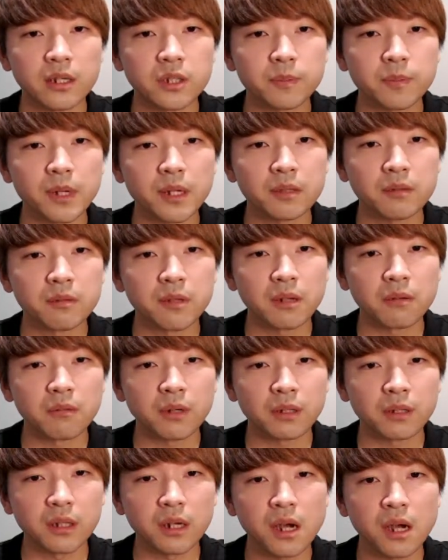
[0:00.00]
We also
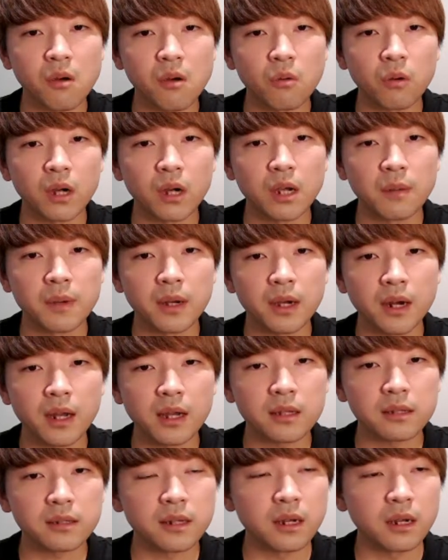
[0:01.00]
have a development
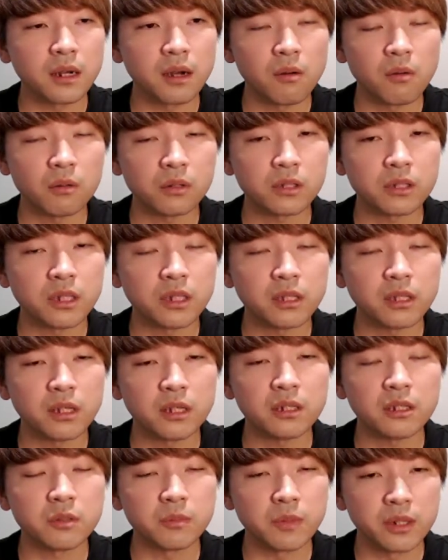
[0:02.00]
partner from
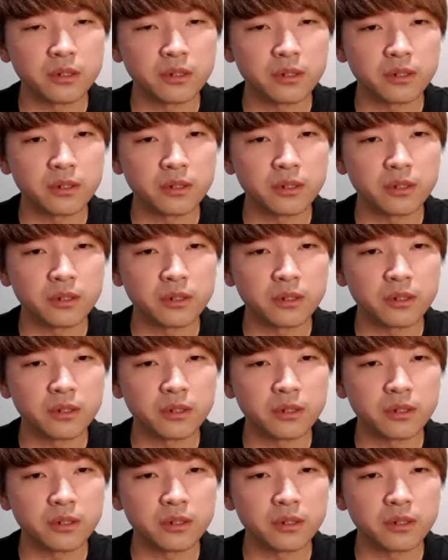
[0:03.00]
Okayama.